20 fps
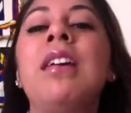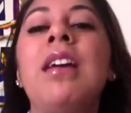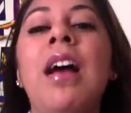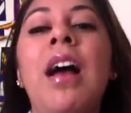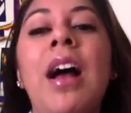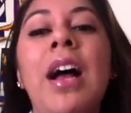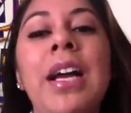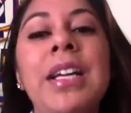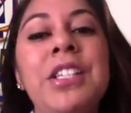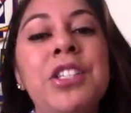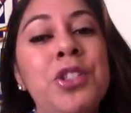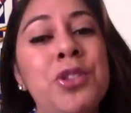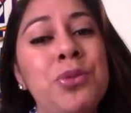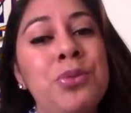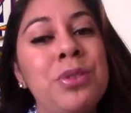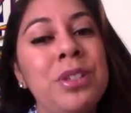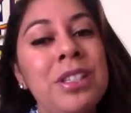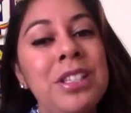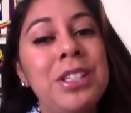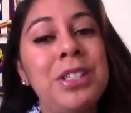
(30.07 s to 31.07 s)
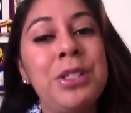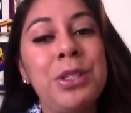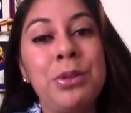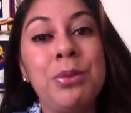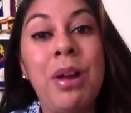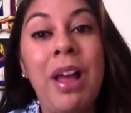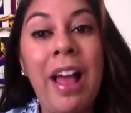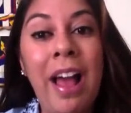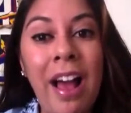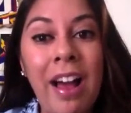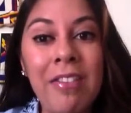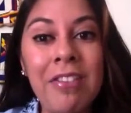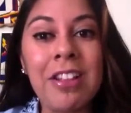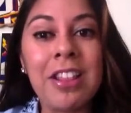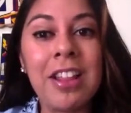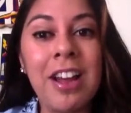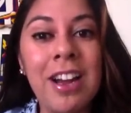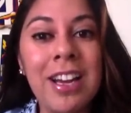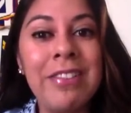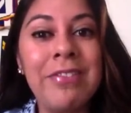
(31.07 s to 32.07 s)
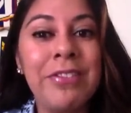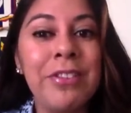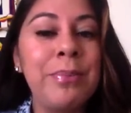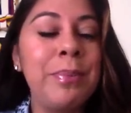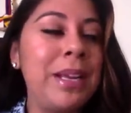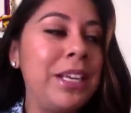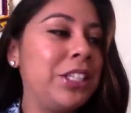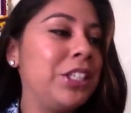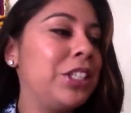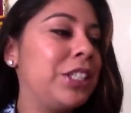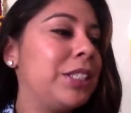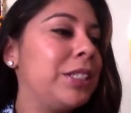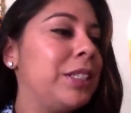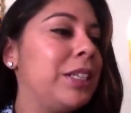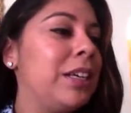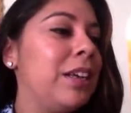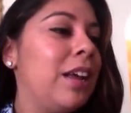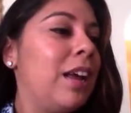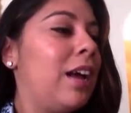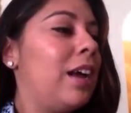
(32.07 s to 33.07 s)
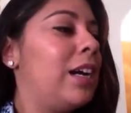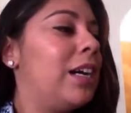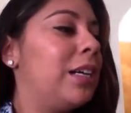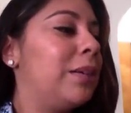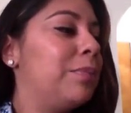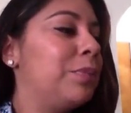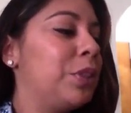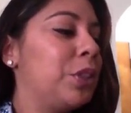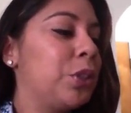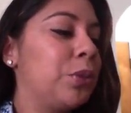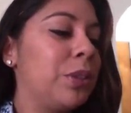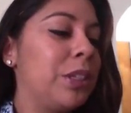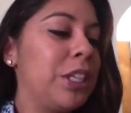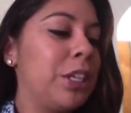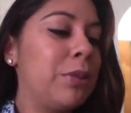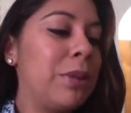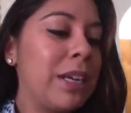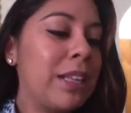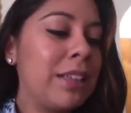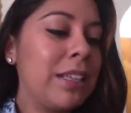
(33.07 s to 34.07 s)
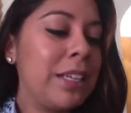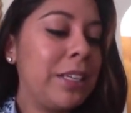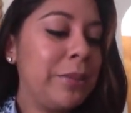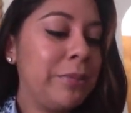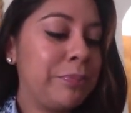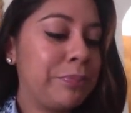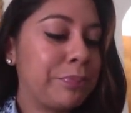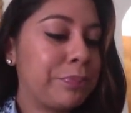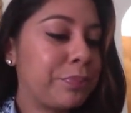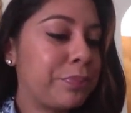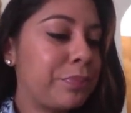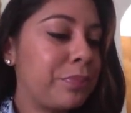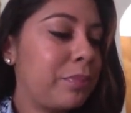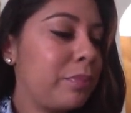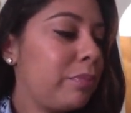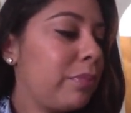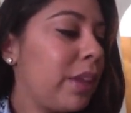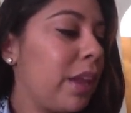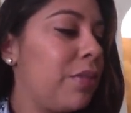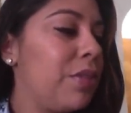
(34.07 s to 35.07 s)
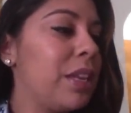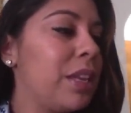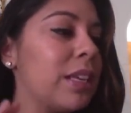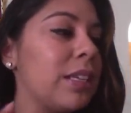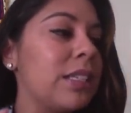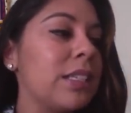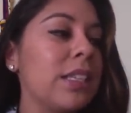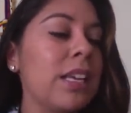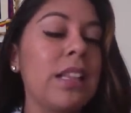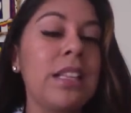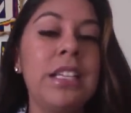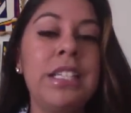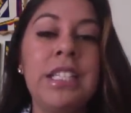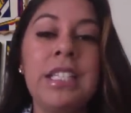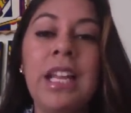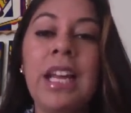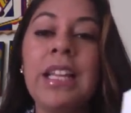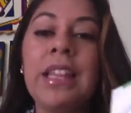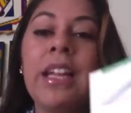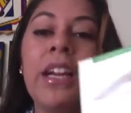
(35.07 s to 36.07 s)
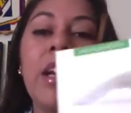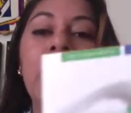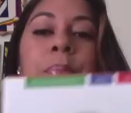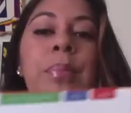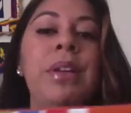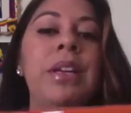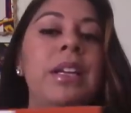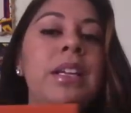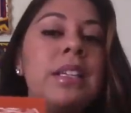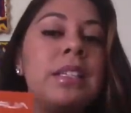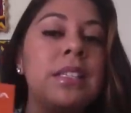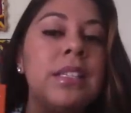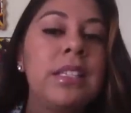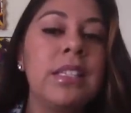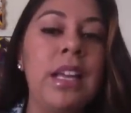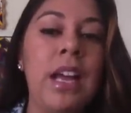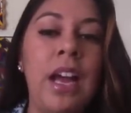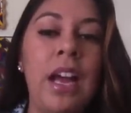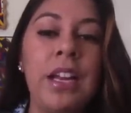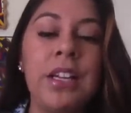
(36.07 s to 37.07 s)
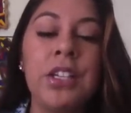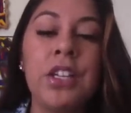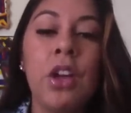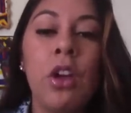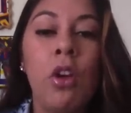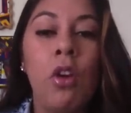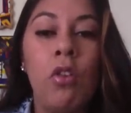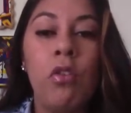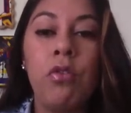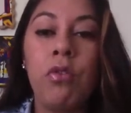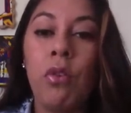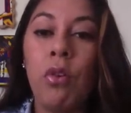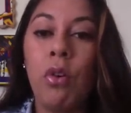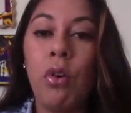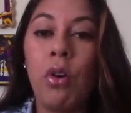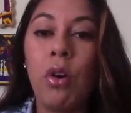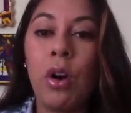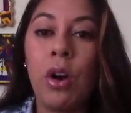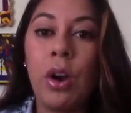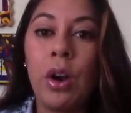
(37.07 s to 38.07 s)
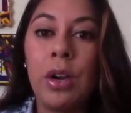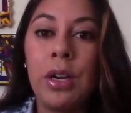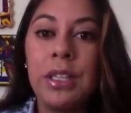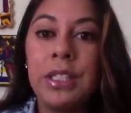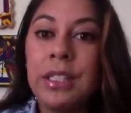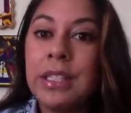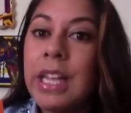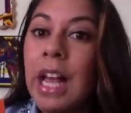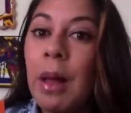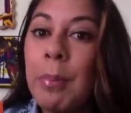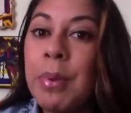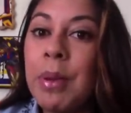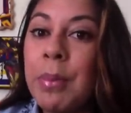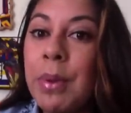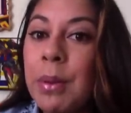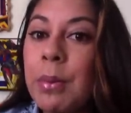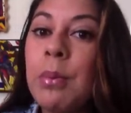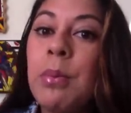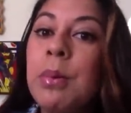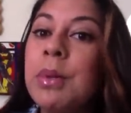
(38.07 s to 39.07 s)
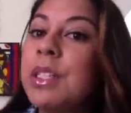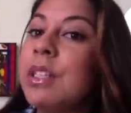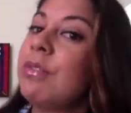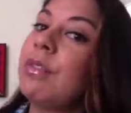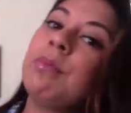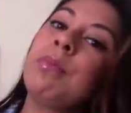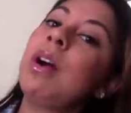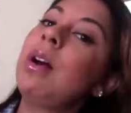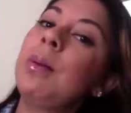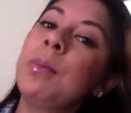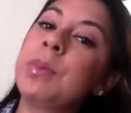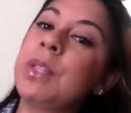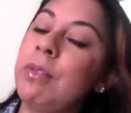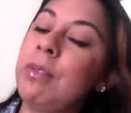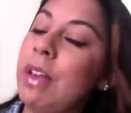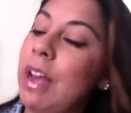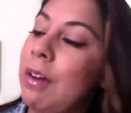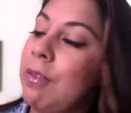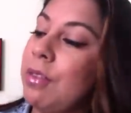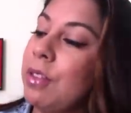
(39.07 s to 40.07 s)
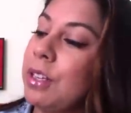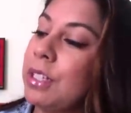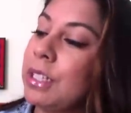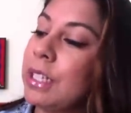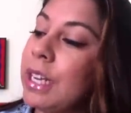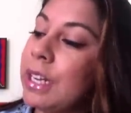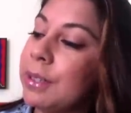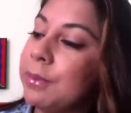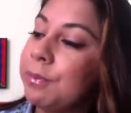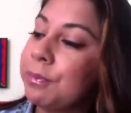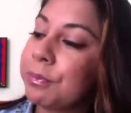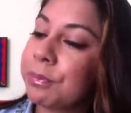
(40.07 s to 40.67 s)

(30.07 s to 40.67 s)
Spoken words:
I just really do have a lot of information. Just really quickly, this LED light therapy is designed for just helping people with different problems that we have with their skin.